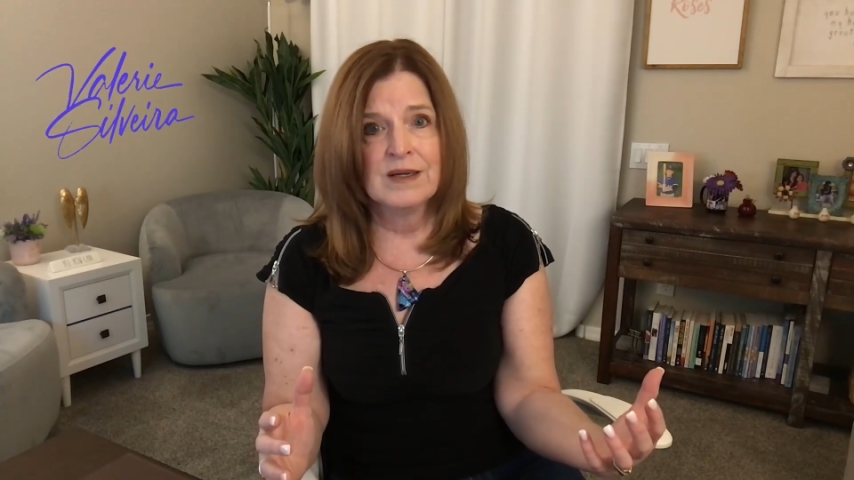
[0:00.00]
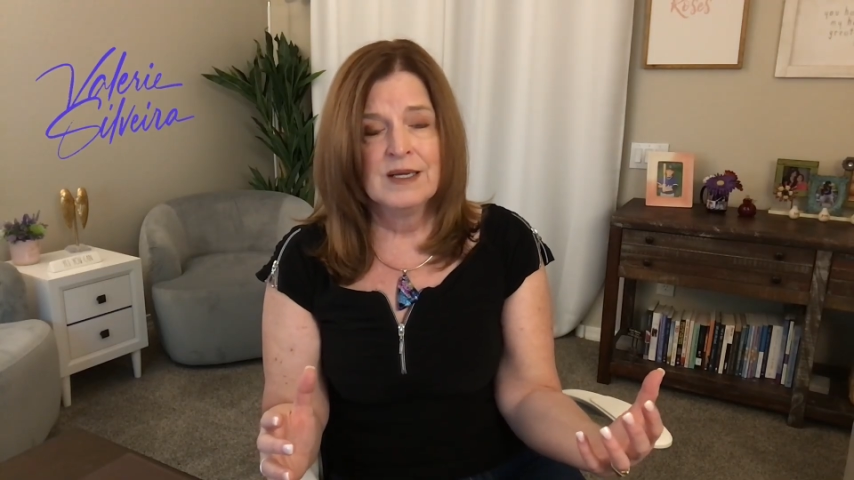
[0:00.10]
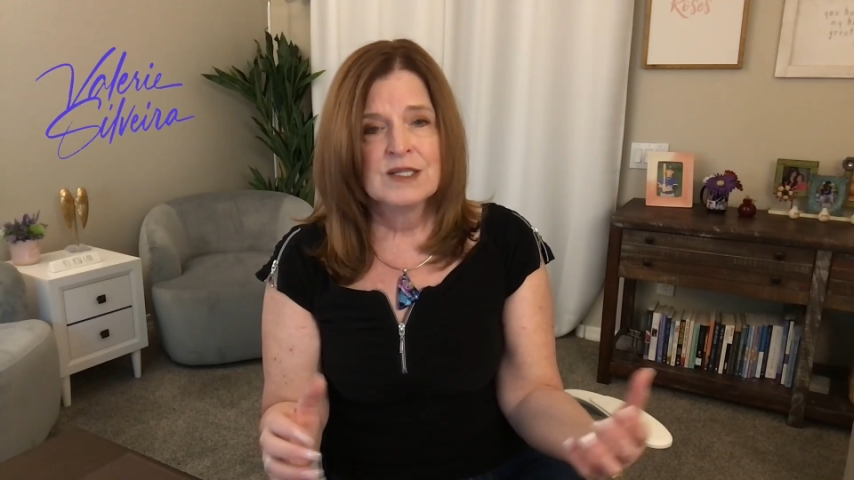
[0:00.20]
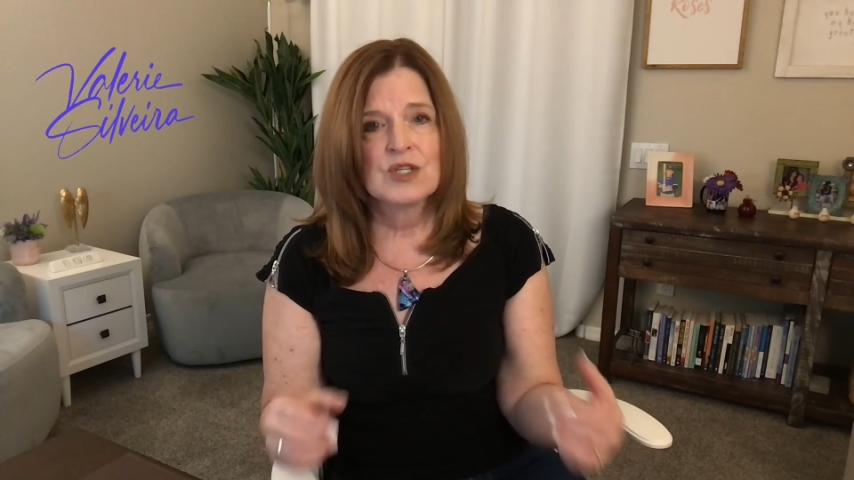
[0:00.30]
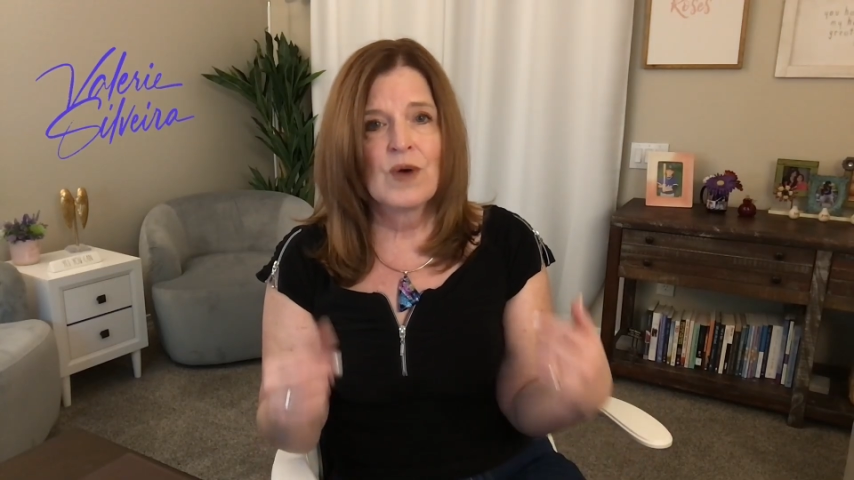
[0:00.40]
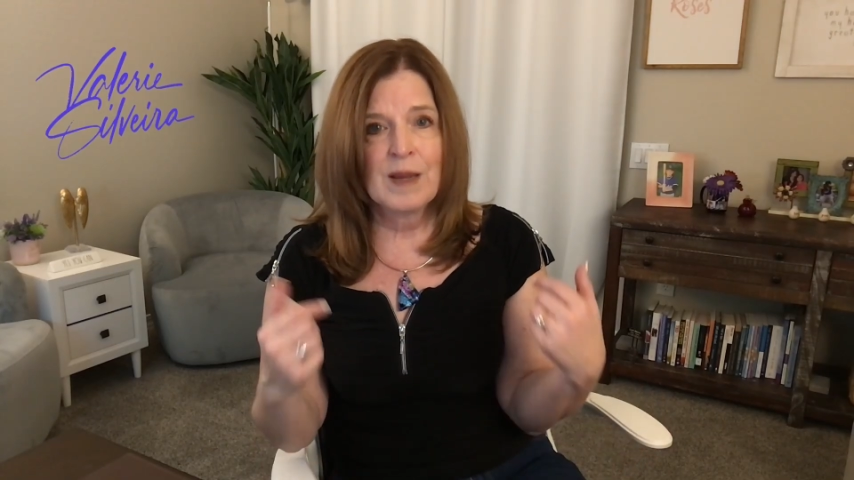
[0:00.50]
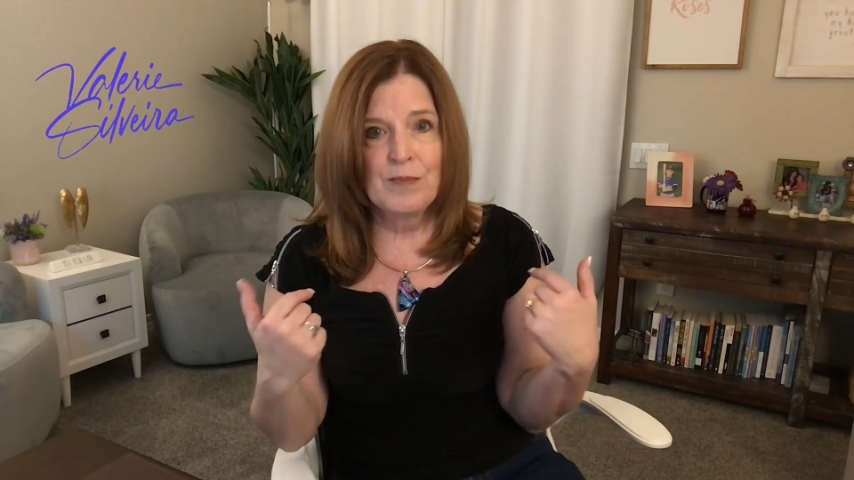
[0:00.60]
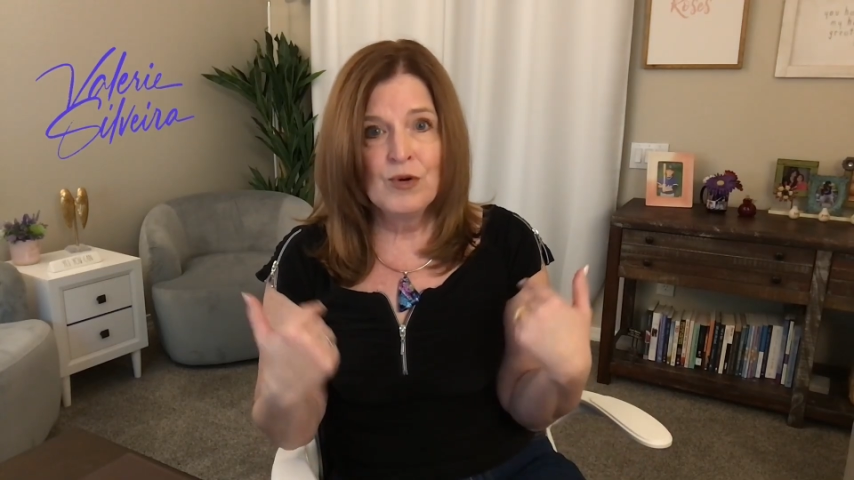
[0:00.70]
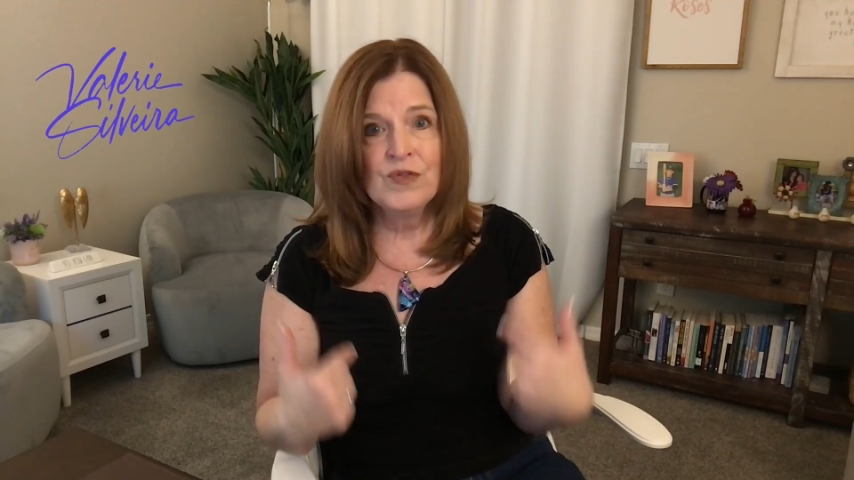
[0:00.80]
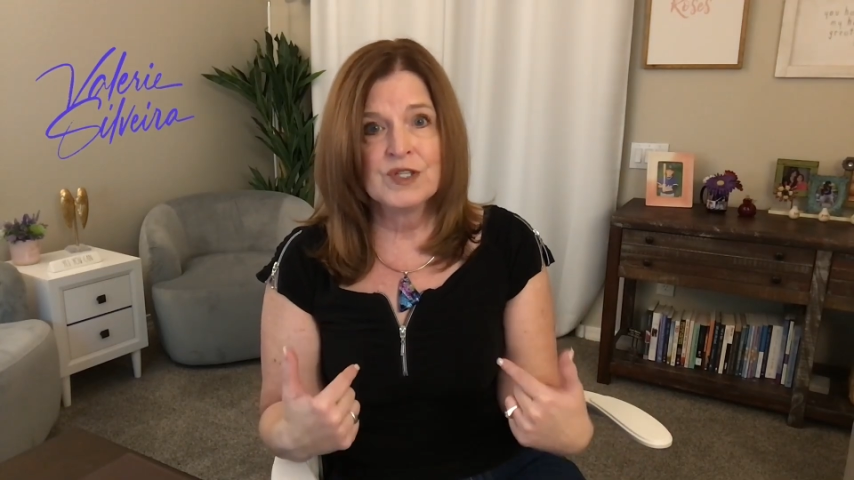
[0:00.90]
So I
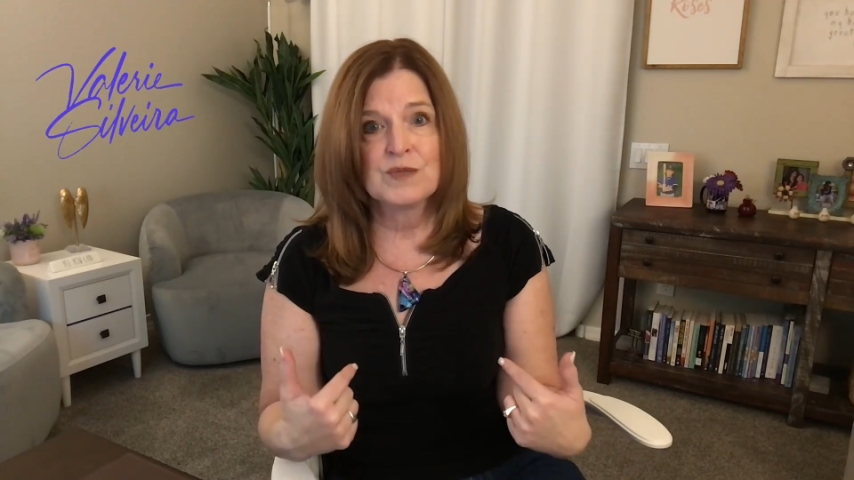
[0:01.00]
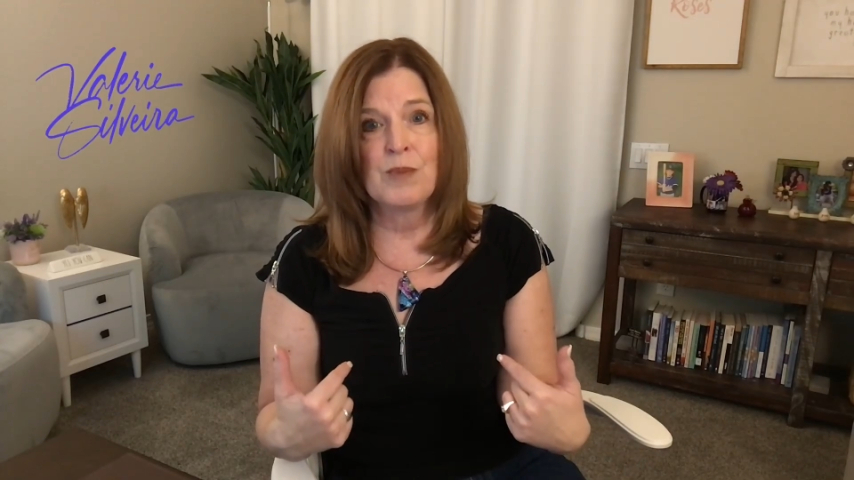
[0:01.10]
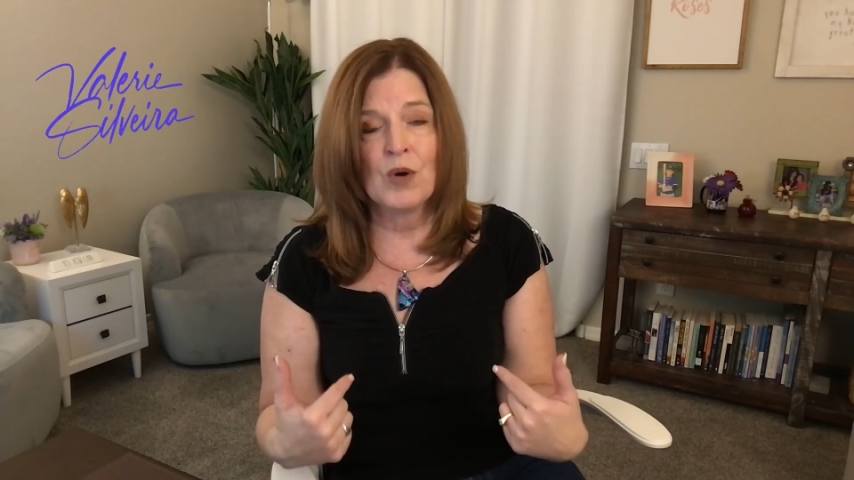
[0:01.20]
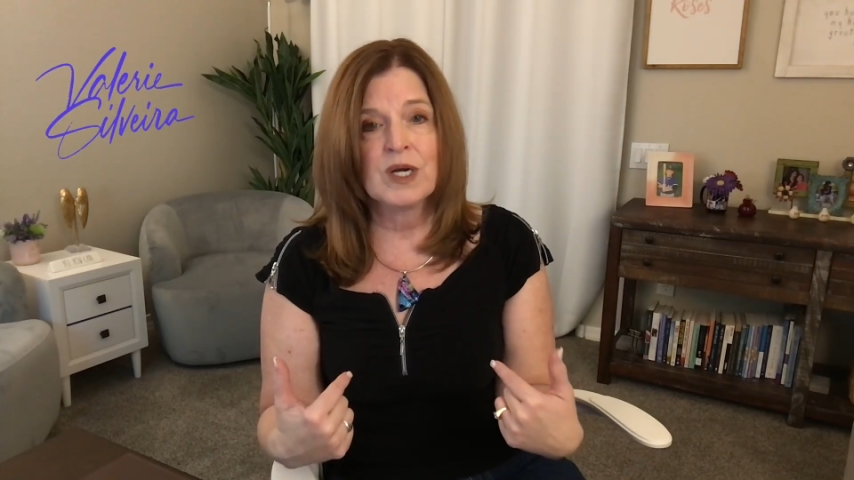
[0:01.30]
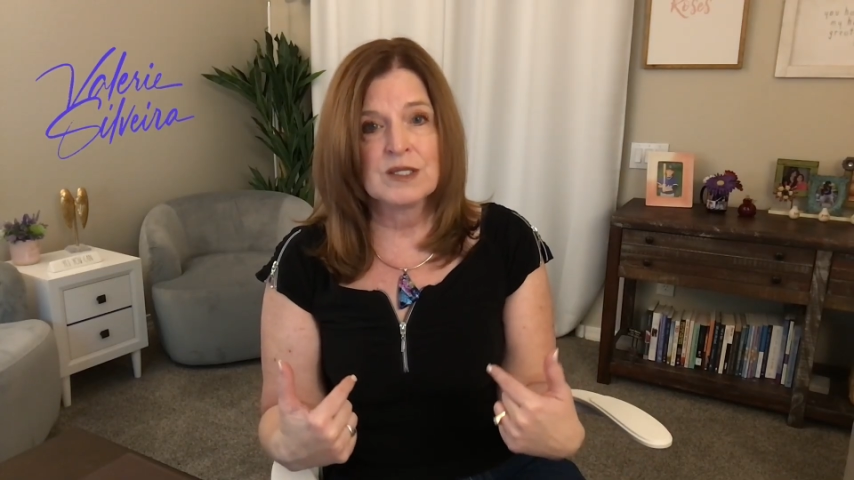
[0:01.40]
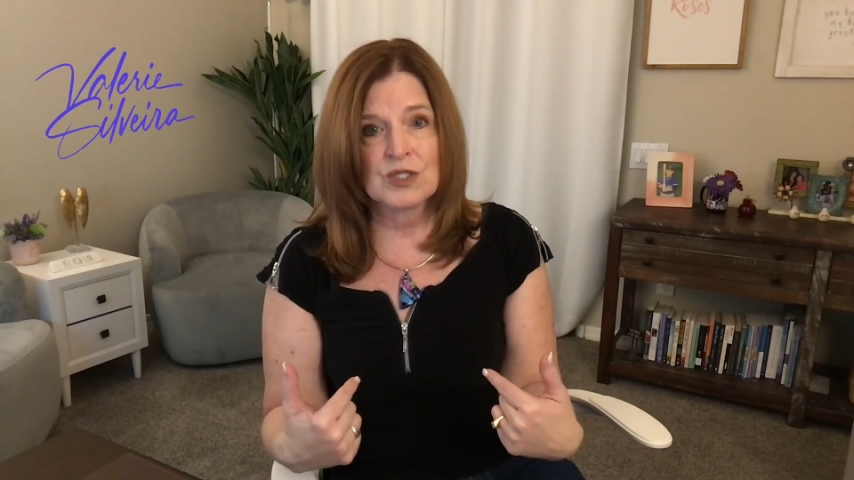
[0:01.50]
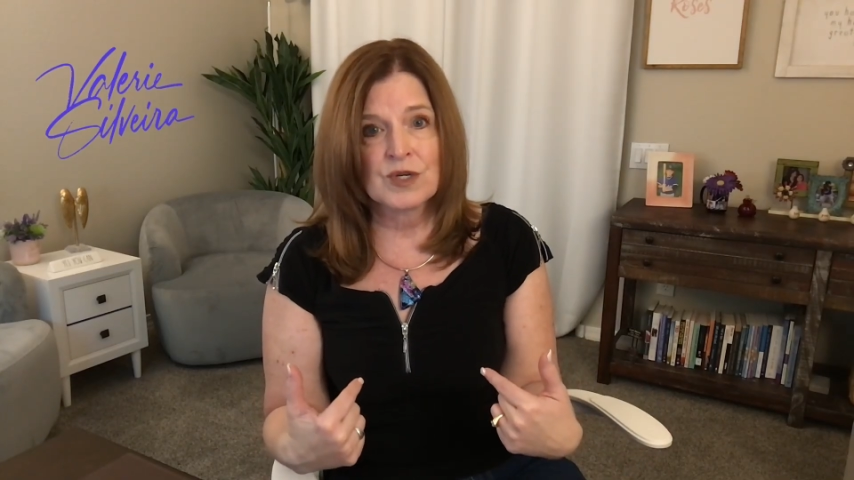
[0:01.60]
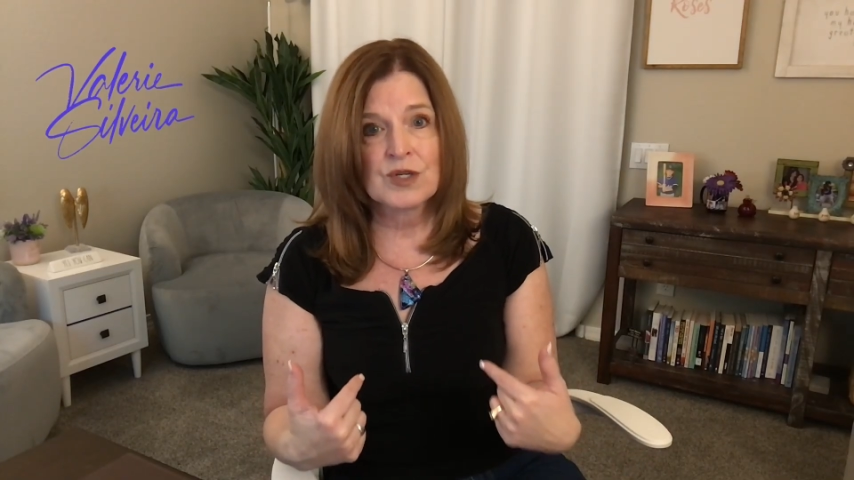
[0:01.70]
put this boa constrictor